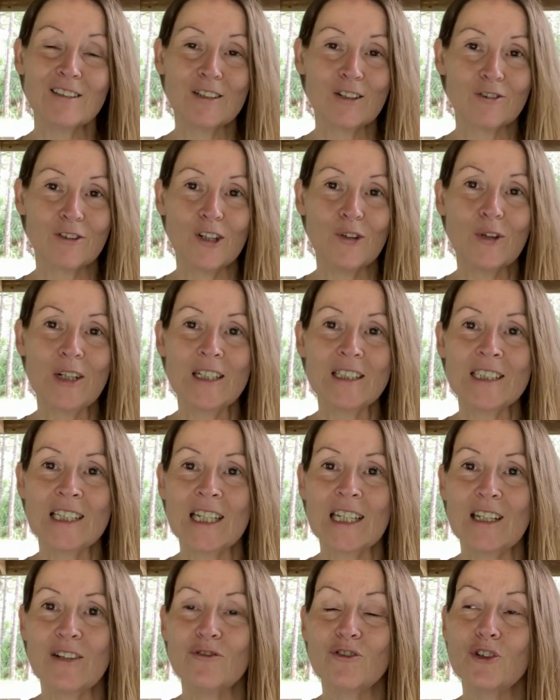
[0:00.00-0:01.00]
it's a great way
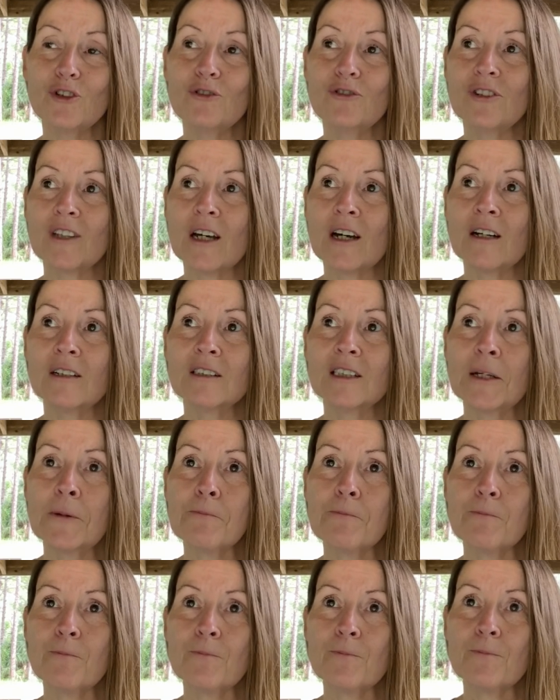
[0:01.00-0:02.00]
to give you that
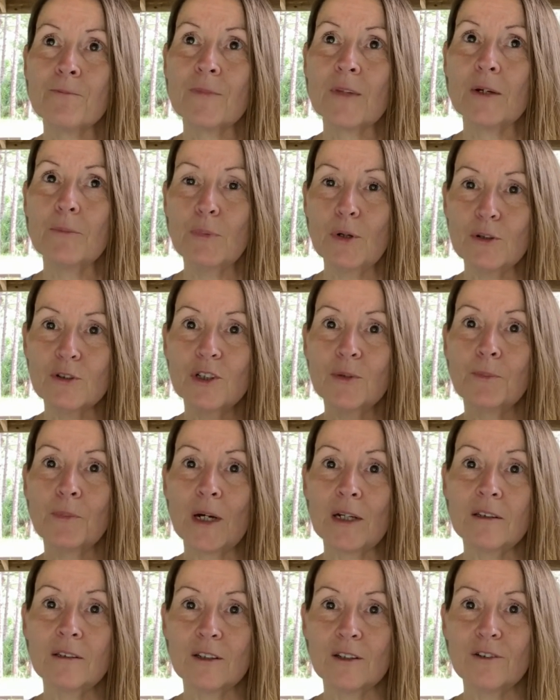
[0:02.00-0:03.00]

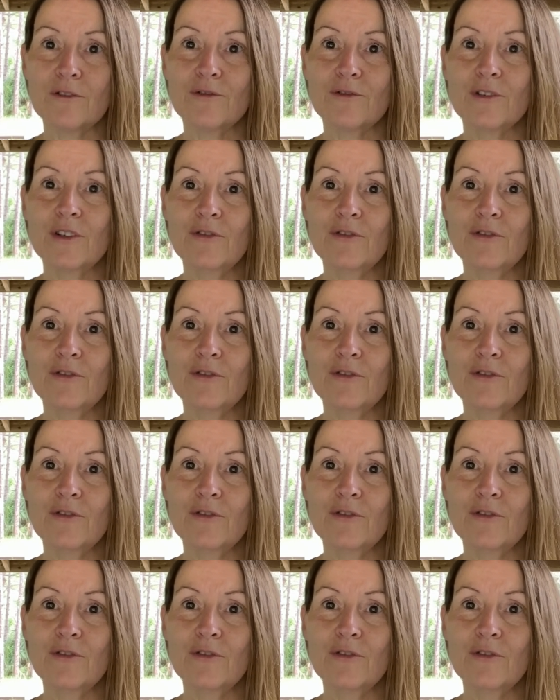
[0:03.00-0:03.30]
perspective.